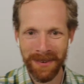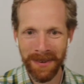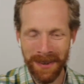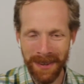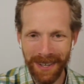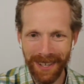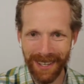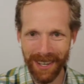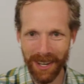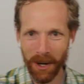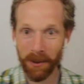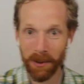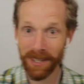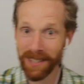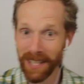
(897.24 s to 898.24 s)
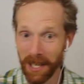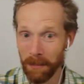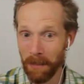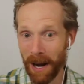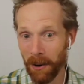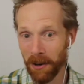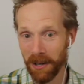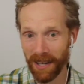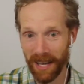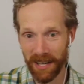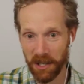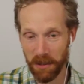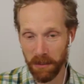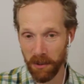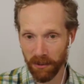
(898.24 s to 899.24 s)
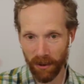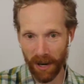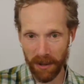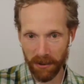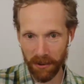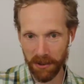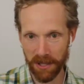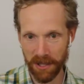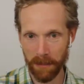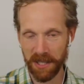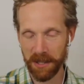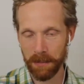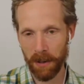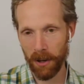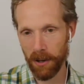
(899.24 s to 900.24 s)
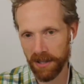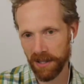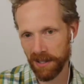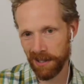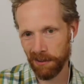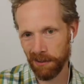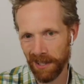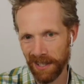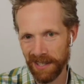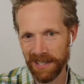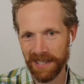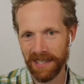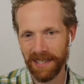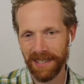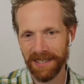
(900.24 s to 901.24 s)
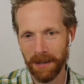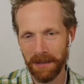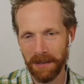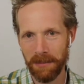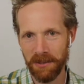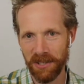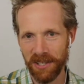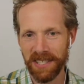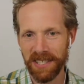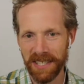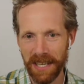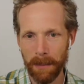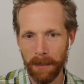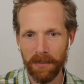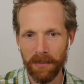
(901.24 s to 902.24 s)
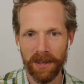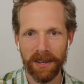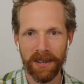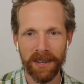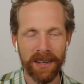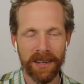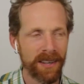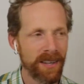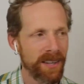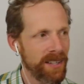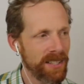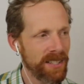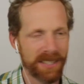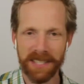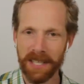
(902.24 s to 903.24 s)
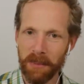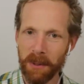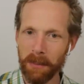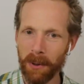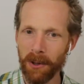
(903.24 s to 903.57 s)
you know, where it's like a power class, you move right through some of these poses and you really sometimes just skip the pose.